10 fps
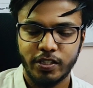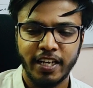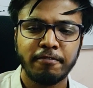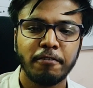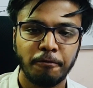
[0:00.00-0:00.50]
So
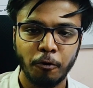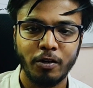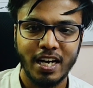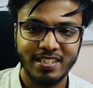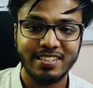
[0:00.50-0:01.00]
sitting for
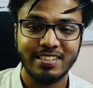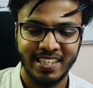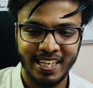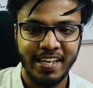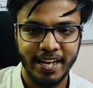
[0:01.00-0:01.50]
4 hours
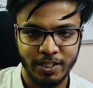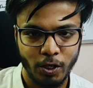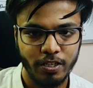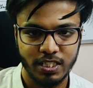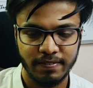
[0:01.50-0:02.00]
is really
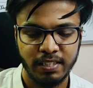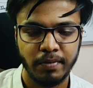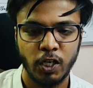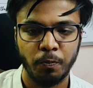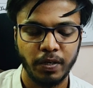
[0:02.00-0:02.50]
exhaustive
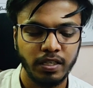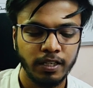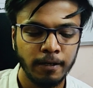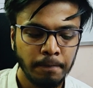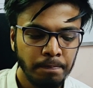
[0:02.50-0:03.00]
in my
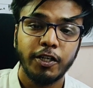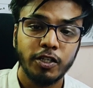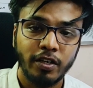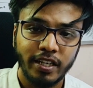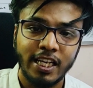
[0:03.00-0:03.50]
opinion. And
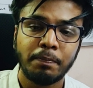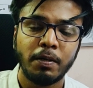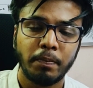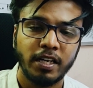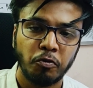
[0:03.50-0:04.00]
you should
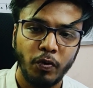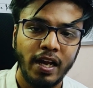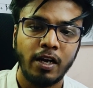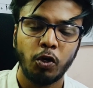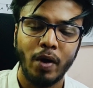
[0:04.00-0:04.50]
really prepare
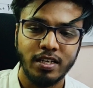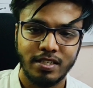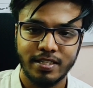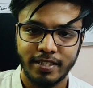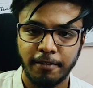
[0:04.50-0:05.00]
well to
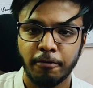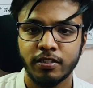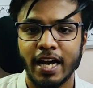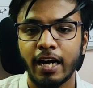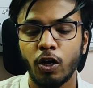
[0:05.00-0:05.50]
actually sit
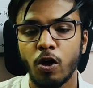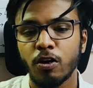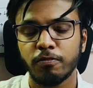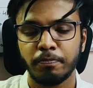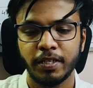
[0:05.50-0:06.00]
for that
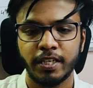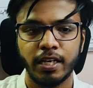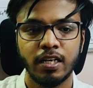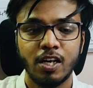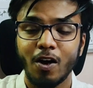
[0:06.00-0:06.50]
long of a
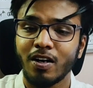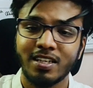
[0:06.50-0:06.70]
period.